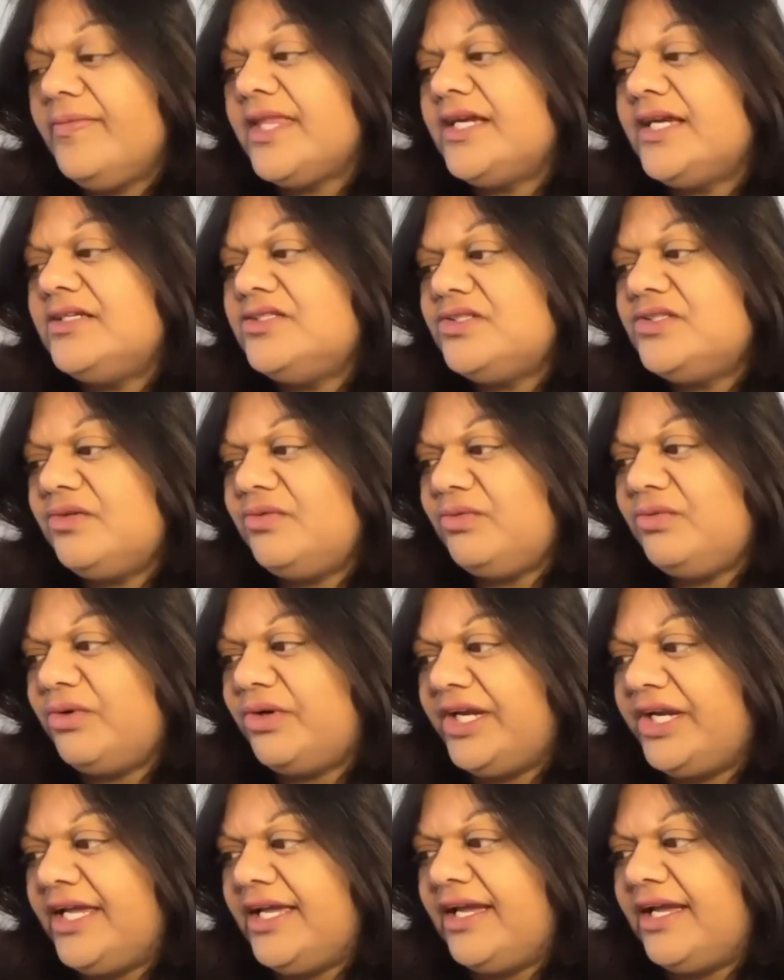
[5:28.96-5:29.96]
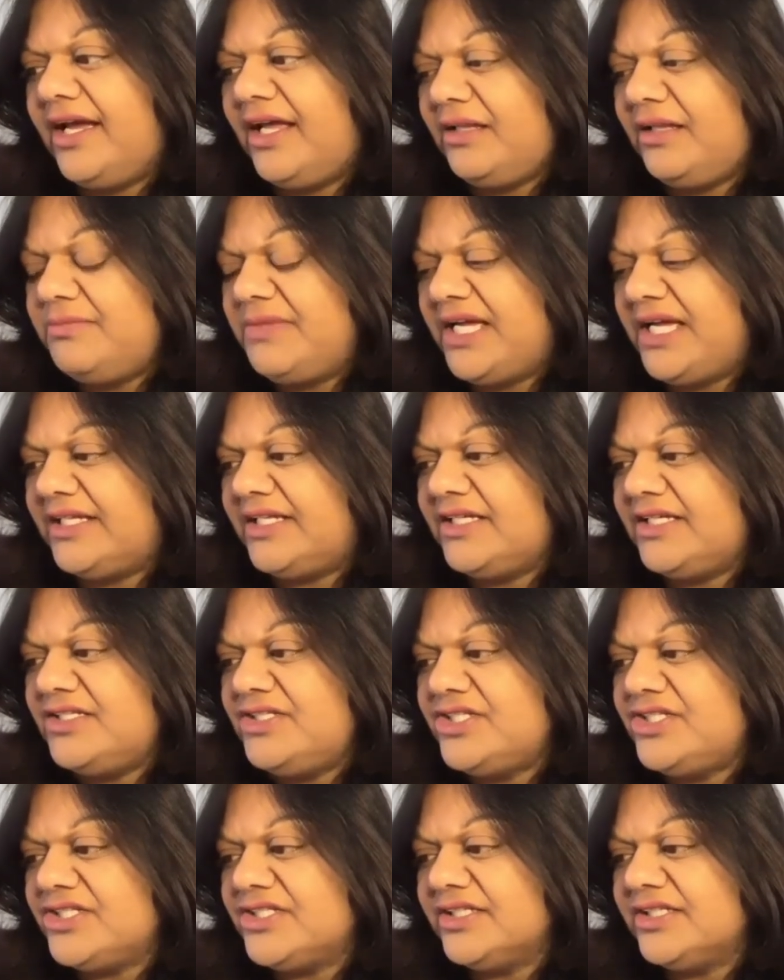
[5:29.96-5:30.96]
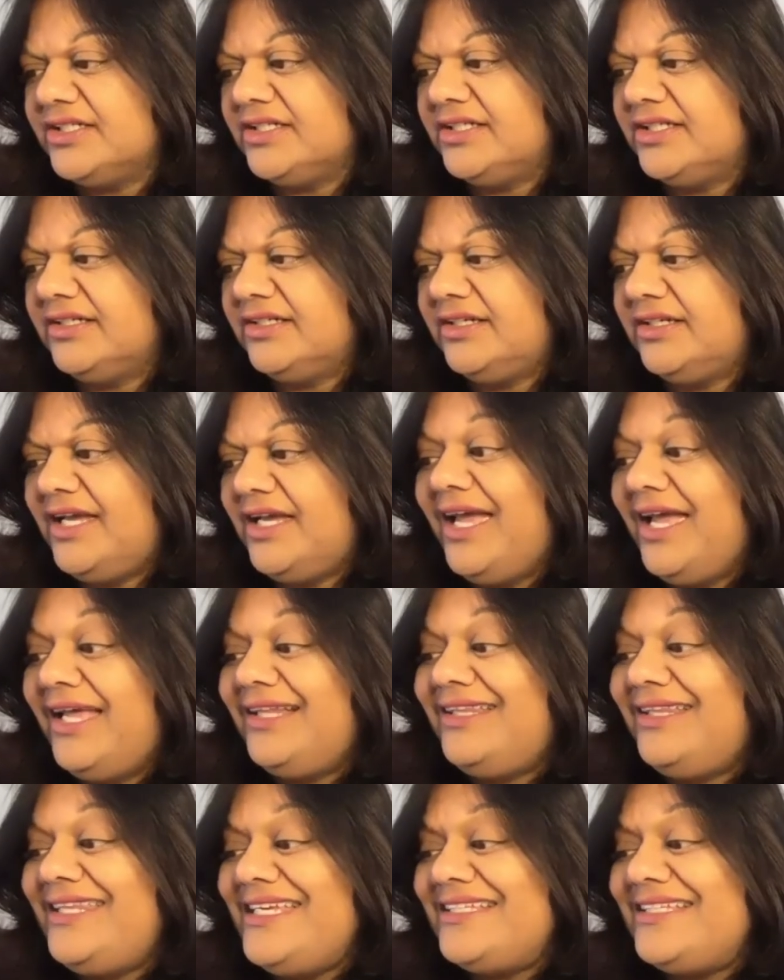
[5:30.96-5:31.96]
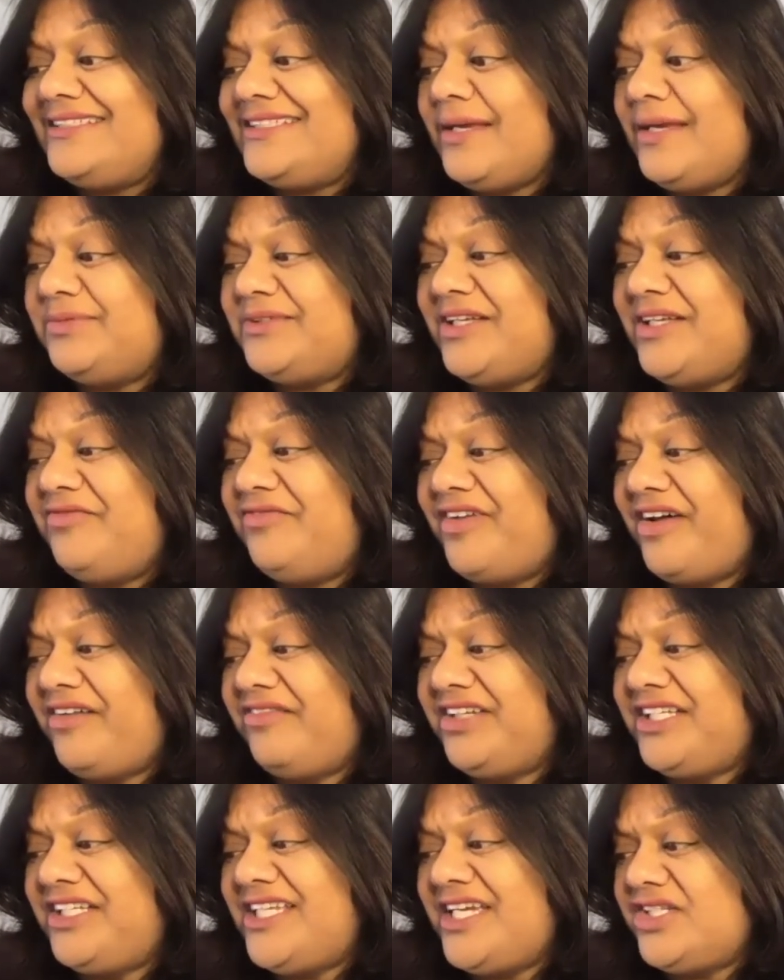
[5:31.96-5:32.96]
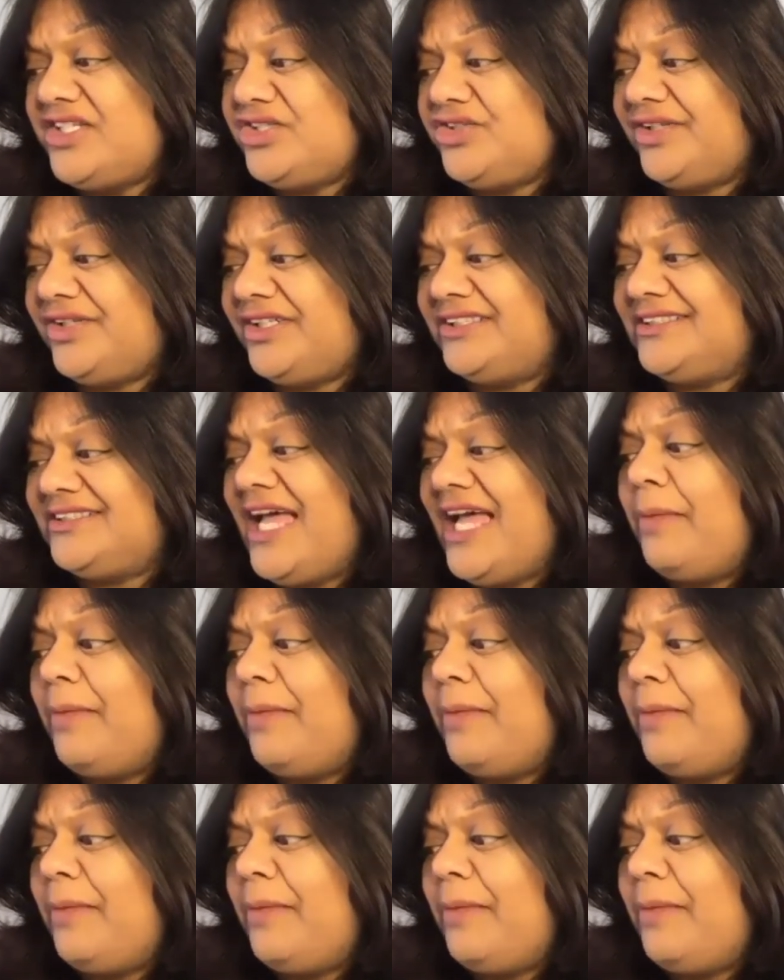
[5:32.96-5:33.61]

Don't worry, I'll manage. These steps are very dangerous.